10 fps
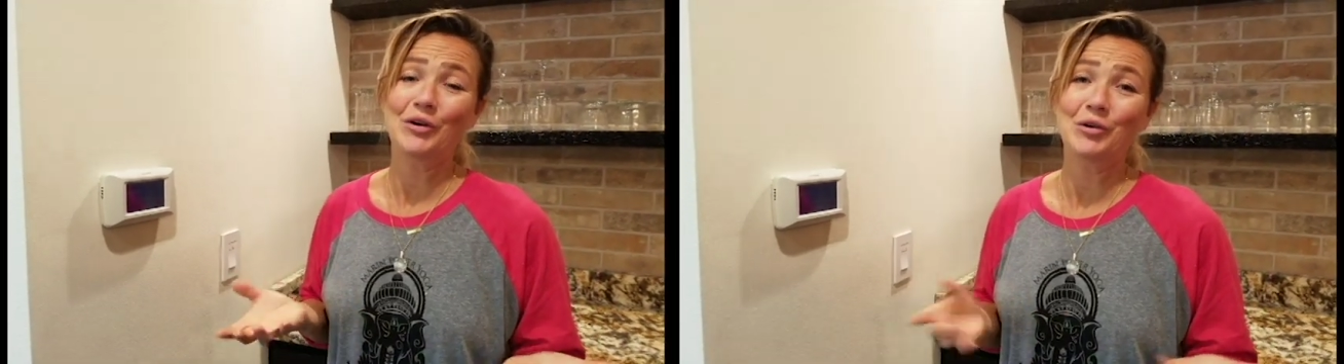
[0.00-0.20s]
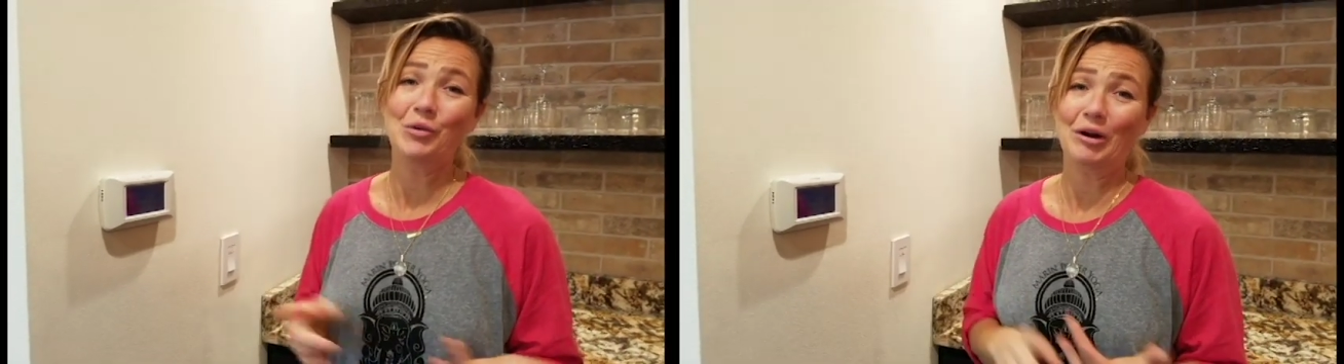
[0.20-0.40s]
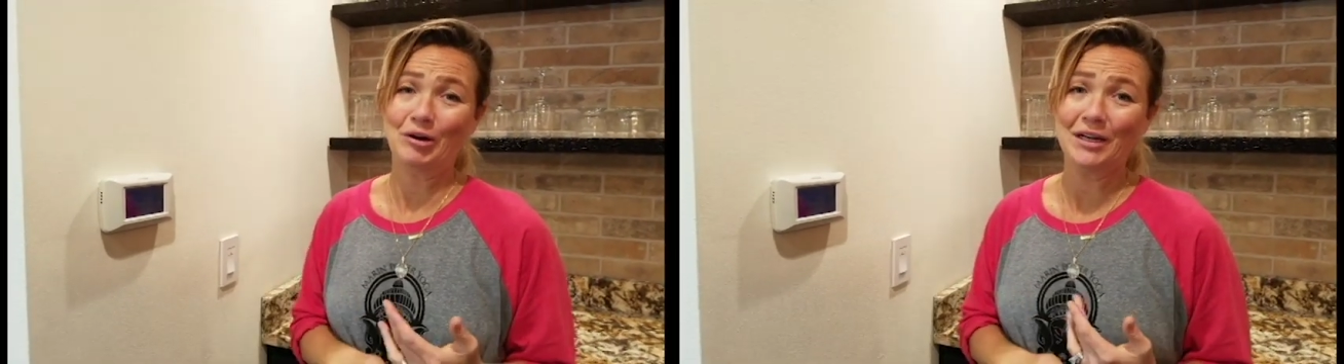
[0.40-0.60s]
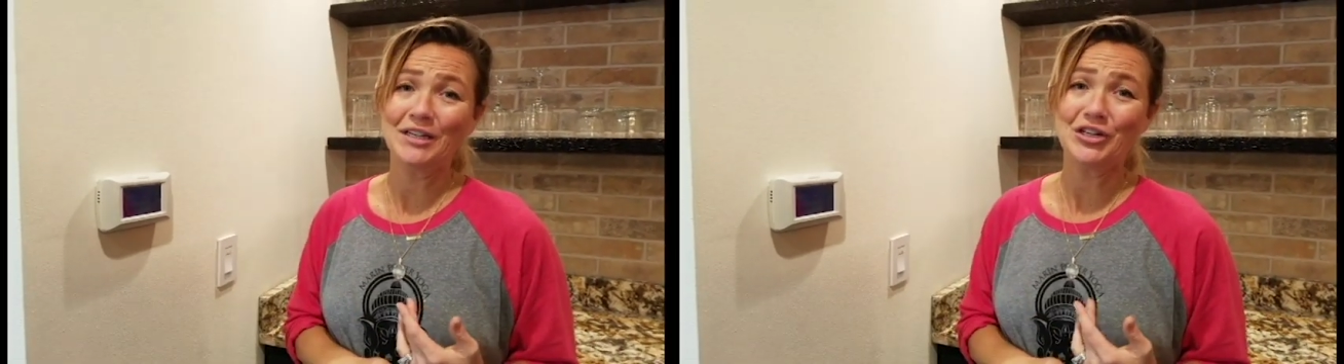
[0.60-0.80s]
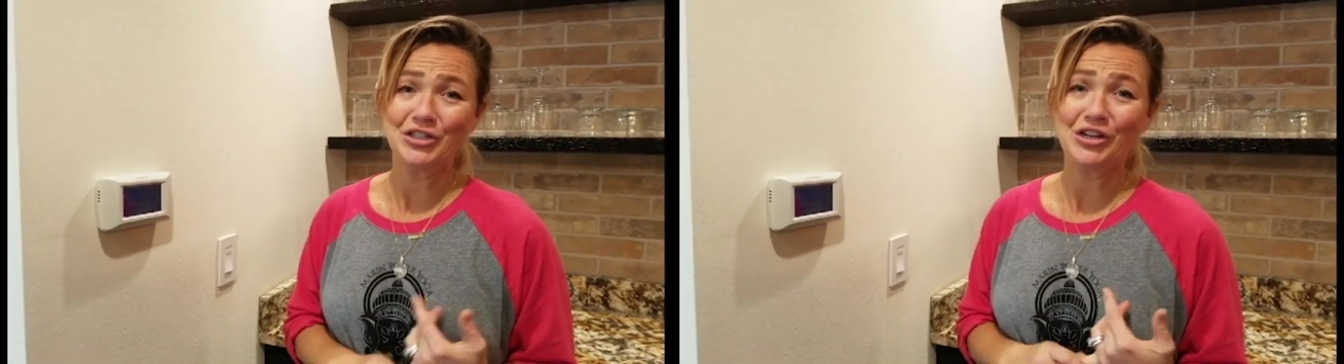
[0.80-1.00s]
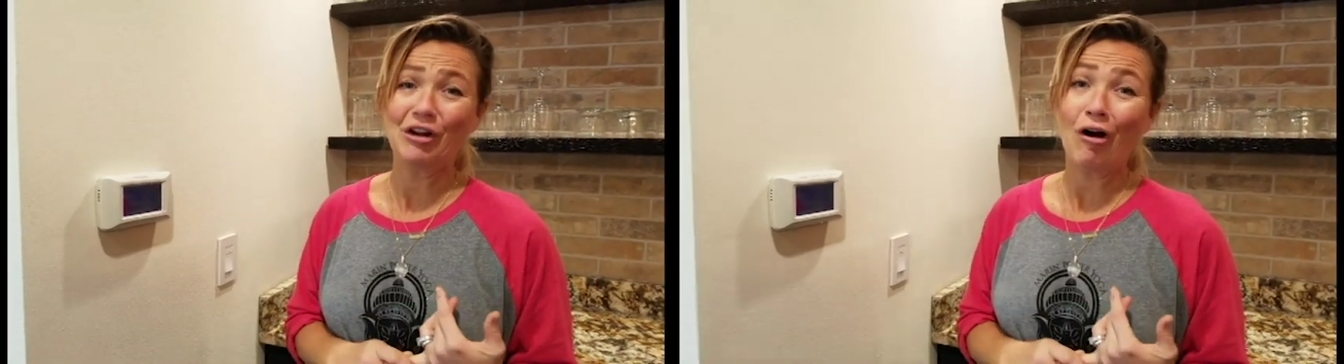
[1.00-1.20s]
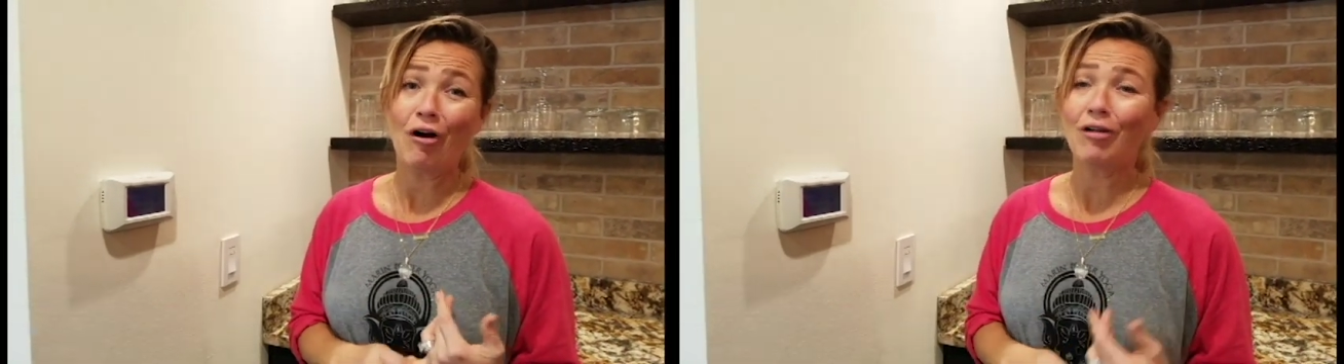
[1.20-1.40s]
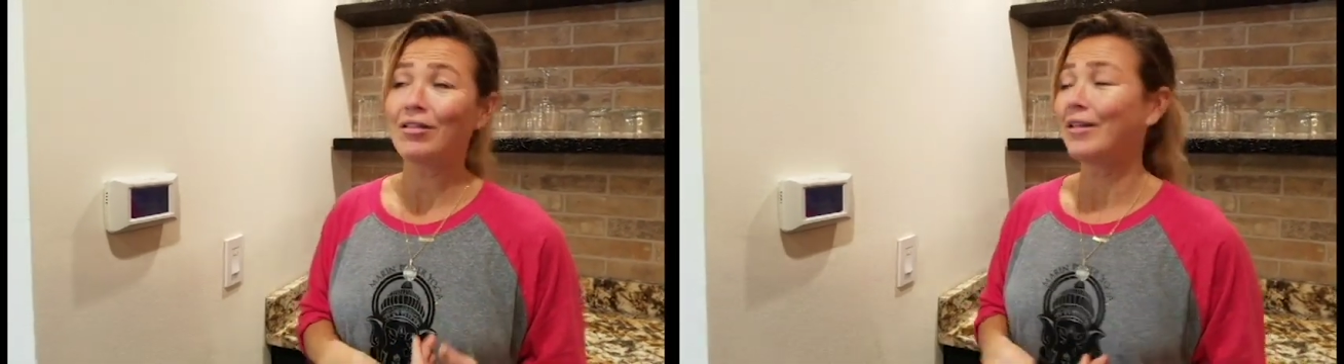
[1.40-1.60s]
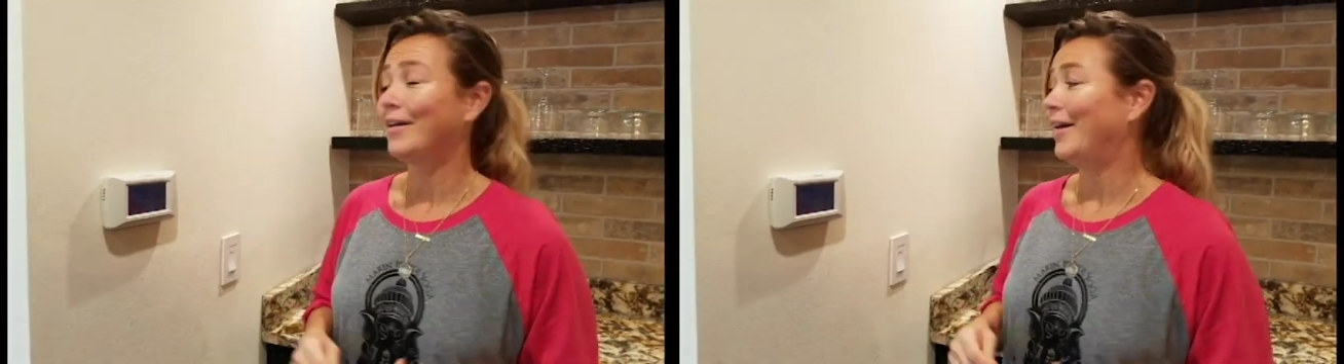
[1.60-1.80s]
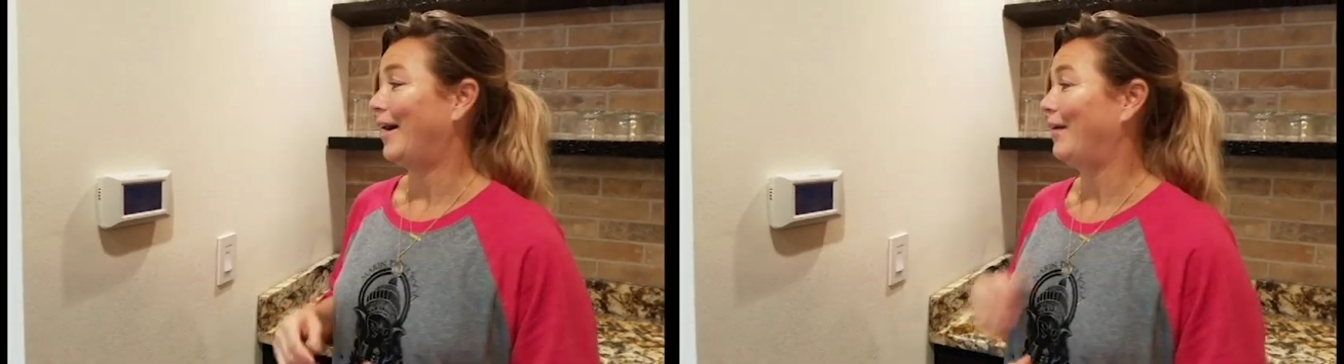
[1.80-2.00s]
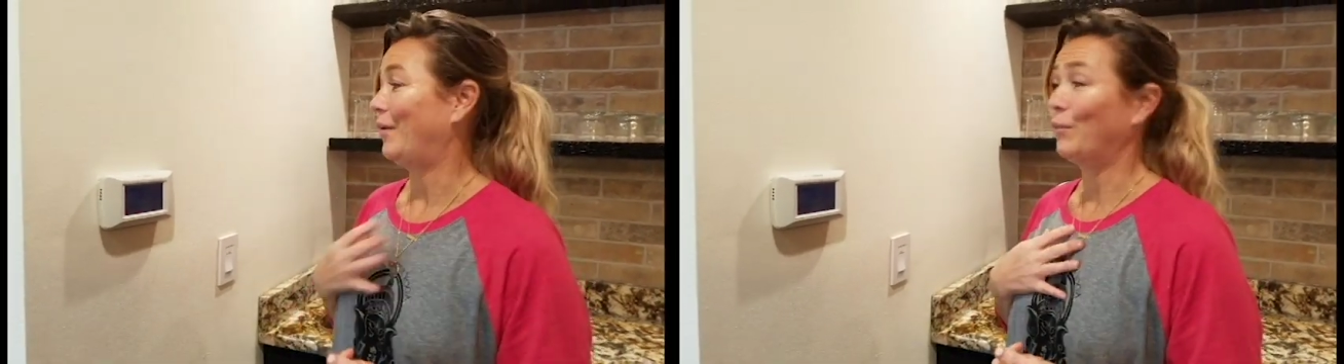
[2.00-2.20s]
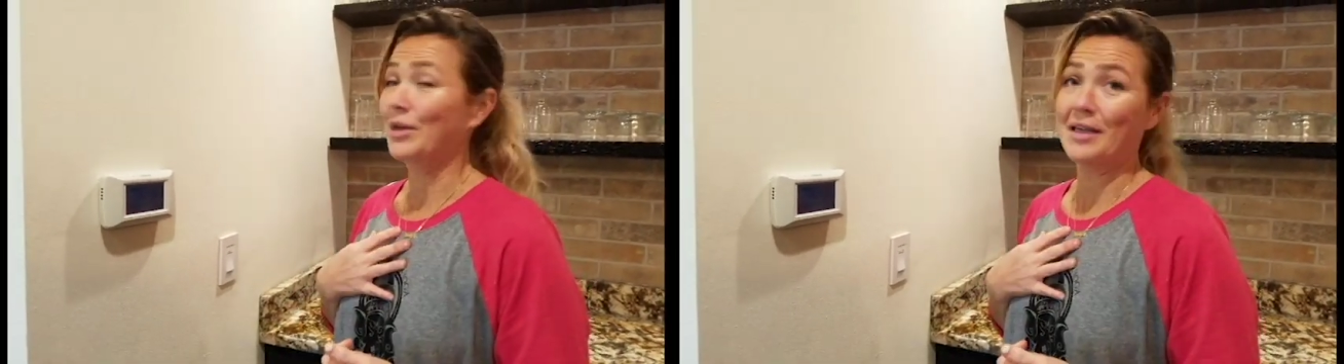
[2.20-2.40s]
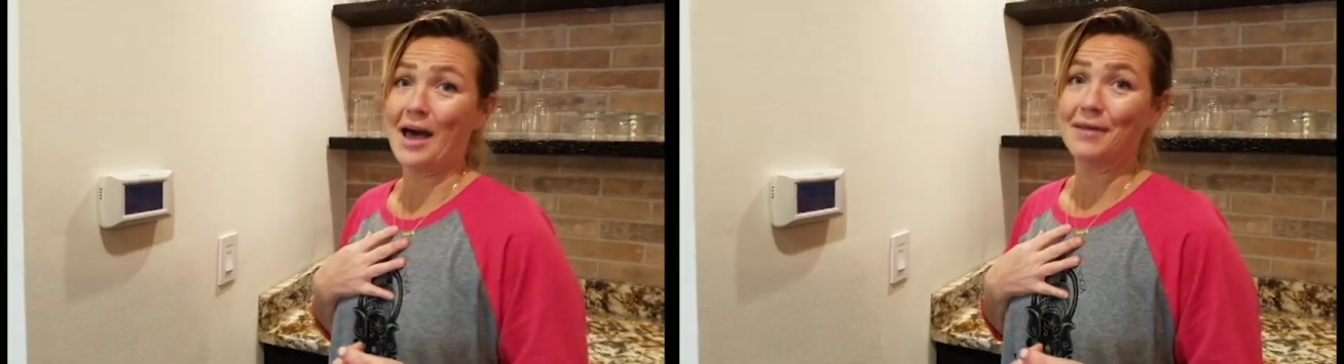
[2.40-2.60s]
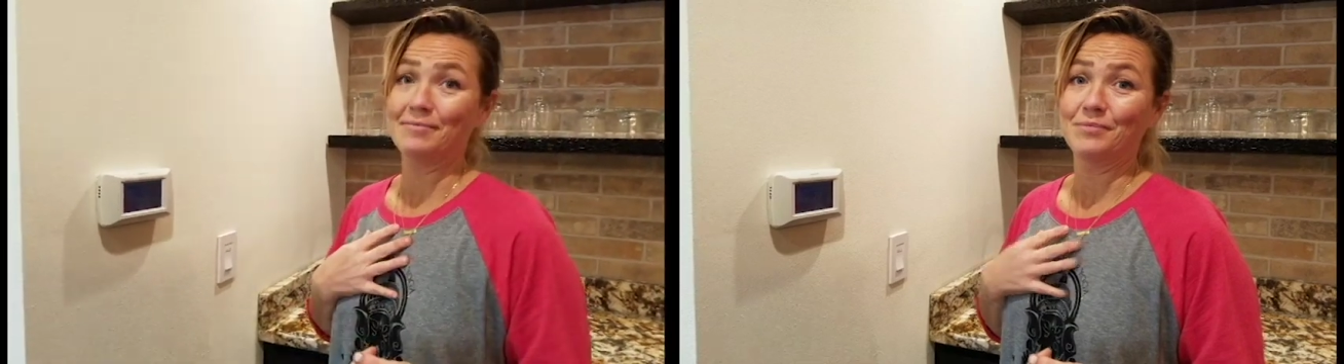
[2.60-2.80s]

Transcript: a no air conditioning call that we get.